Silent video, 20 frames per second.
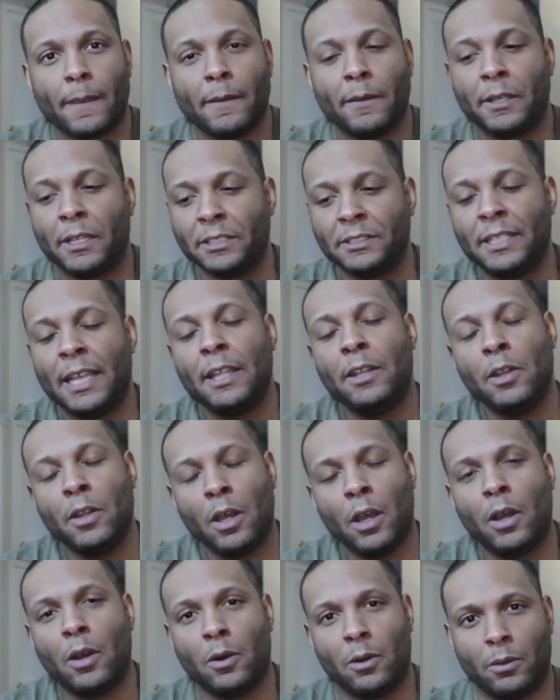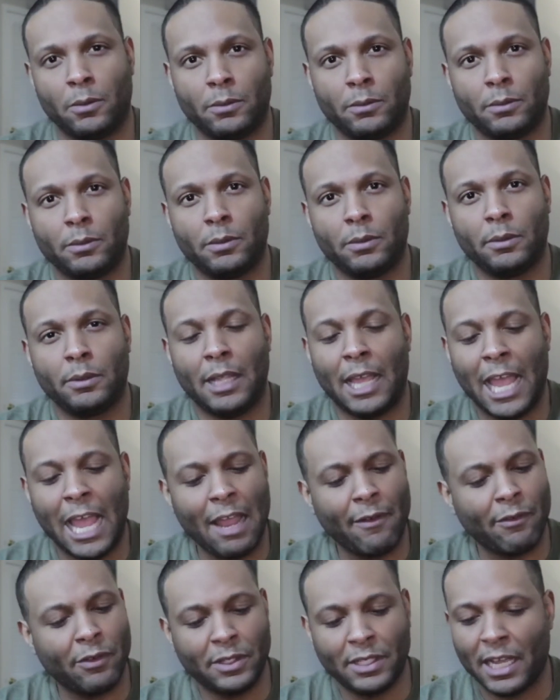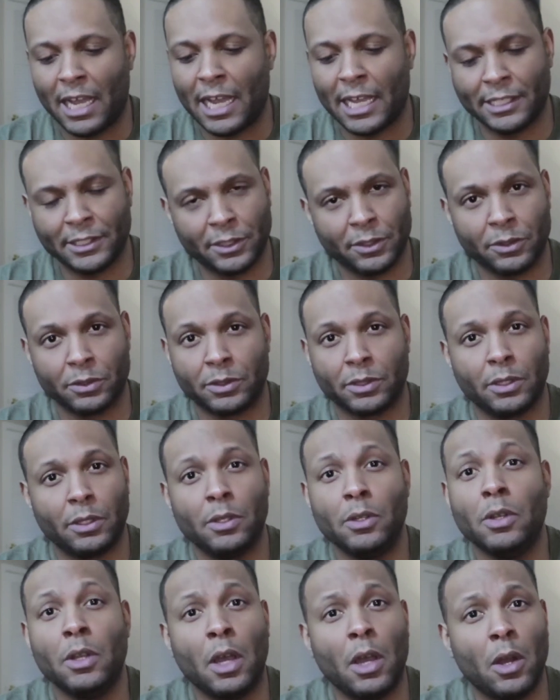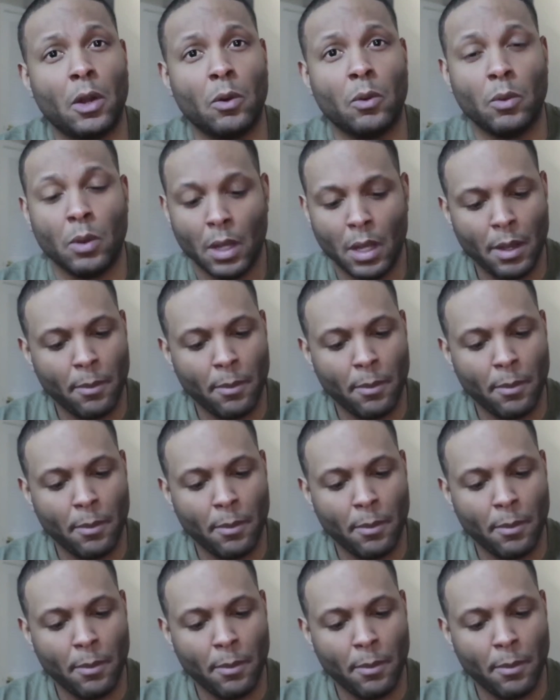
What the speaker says: Because they know, advertisers know,